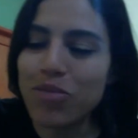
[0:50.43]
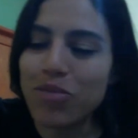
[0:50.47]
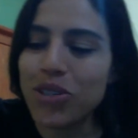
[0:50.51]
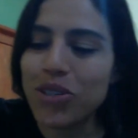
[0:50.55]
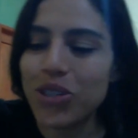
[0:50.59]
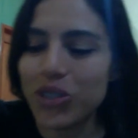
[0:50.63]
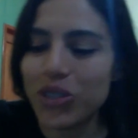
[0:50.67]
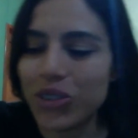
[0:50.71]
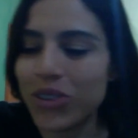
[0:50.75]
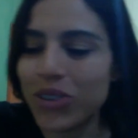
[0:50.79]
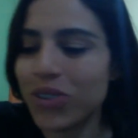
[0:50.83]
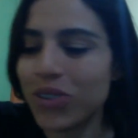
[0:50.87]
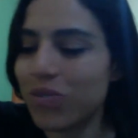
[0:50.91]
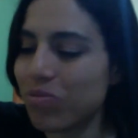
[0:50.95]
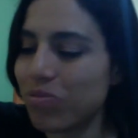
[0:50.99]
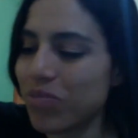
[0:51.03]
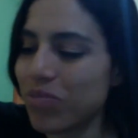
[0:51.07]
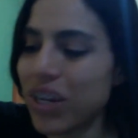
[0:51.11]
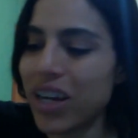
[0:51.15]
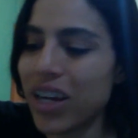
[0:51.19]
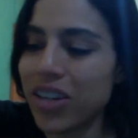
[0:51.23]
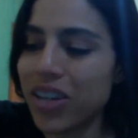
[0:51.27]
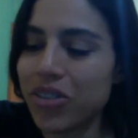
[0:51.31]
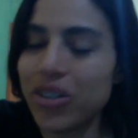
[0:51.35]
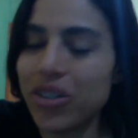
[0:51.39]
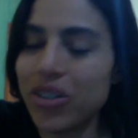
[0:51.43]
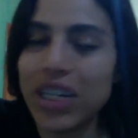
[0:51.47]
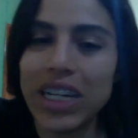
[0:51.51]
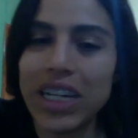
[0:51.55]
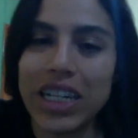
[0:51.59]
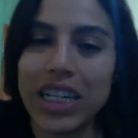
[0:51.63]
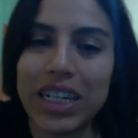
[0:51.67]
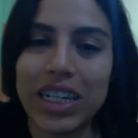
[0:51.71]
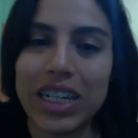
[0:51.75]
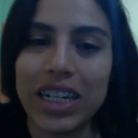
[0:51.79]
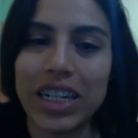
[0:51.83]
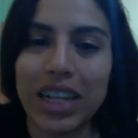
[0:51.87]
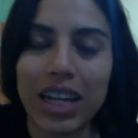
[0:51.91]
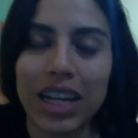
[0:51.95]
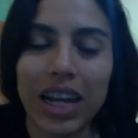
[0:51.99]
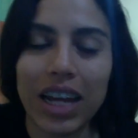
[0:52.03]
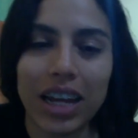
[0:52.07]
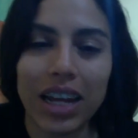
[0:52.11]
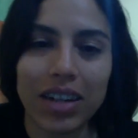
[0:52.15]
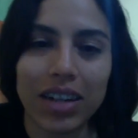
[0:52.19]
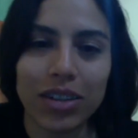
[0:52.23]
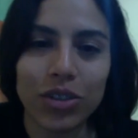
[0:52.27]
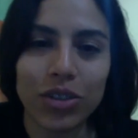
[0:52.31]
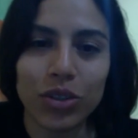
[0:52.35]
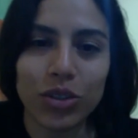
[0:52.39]
So I really
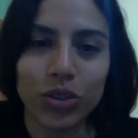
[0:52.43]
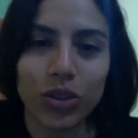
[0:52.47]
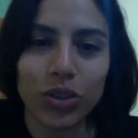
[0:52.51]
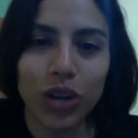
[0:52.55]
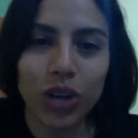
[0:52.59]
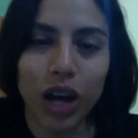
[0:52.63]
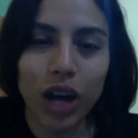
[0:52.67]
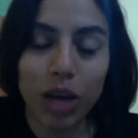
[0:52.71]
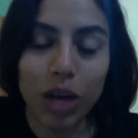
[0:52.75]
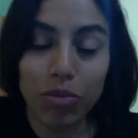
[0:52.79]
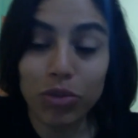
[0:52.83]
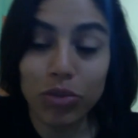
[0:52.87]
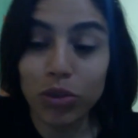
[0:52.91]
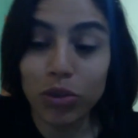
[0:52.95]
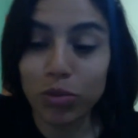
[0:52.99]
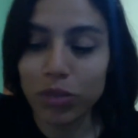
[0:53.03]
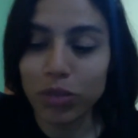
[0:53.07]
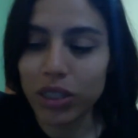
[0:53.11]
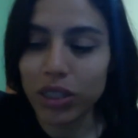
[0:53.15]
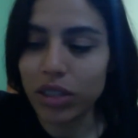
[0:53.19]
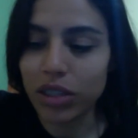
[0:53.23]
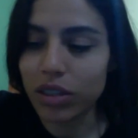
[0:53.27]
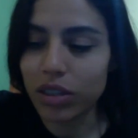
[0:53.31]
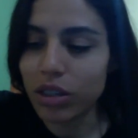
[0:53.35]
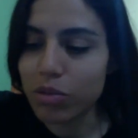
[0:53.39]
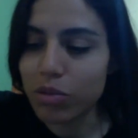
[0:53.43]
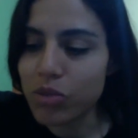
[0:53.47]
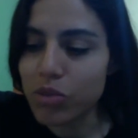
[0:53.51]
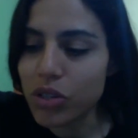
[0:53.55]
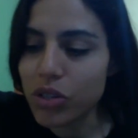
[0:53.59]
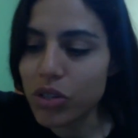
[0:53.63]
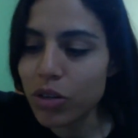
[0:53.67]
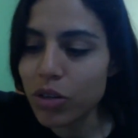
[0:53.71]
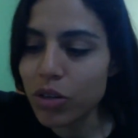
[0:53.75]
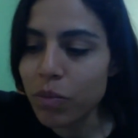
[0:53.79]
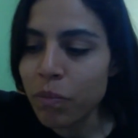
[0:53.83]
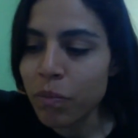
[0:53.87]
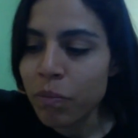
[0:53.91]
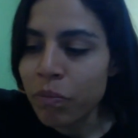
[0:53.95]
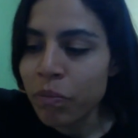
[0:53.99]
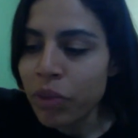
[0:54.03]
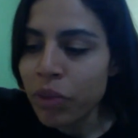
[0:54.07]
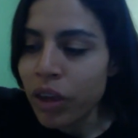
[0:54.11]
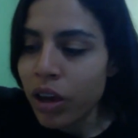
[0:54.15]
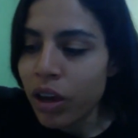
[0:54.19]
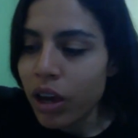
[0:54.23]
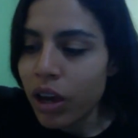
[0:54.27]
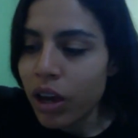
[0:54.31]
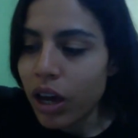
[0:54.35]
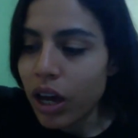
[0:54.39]
like to have to Mrs. Gibson
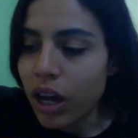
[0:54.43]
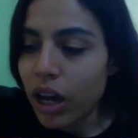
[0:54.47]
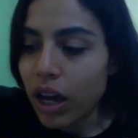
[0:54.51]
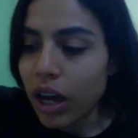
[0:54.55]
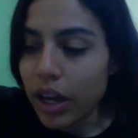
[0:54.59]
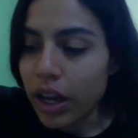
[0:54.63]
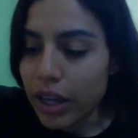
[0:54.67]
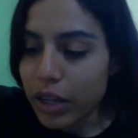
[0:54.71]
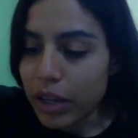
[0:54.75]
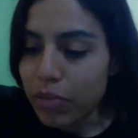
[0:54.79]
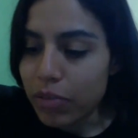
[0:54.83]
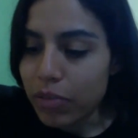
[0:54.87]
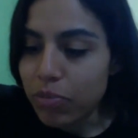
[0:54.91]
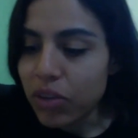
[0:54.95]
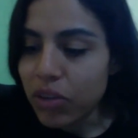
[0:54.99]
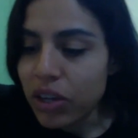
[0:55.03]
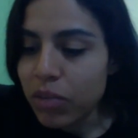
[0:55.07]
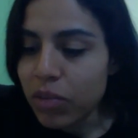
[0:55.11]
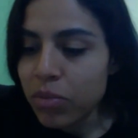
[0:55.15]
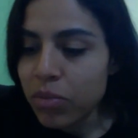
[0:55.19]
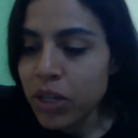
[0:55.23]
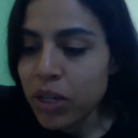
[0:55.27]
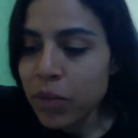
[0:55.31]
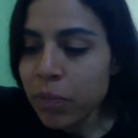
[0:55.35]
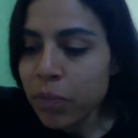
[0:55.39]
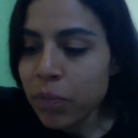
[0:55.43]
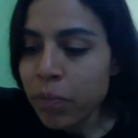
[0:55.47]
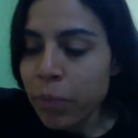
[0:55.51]
helping me.